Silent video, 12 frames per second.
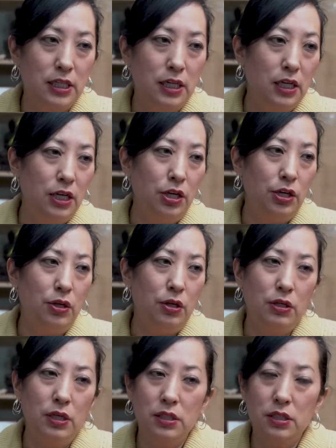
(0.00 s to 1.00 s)
a
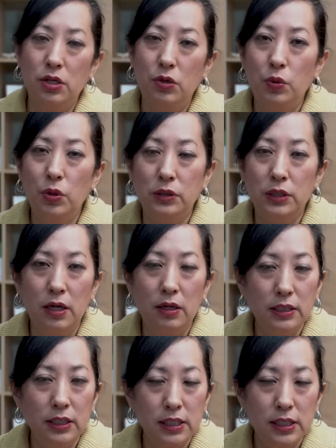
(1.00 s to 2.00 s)
UNESCO World
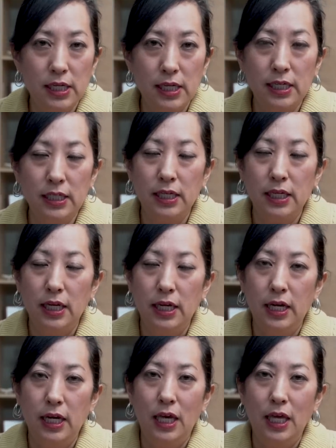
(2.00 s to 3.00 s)
Heritage Site.
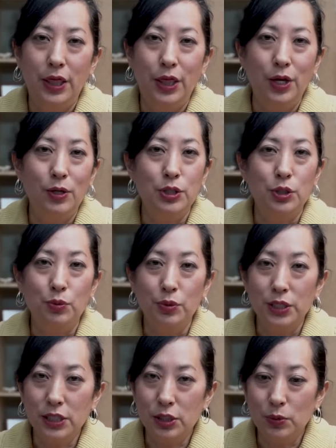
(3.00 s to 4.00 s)
There is a
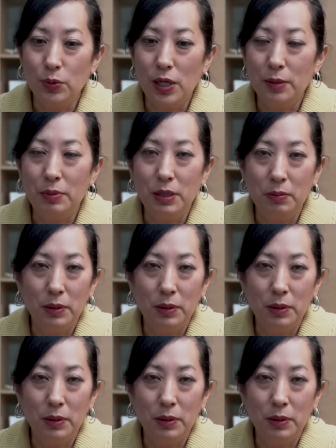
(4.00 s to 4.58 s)
reason why people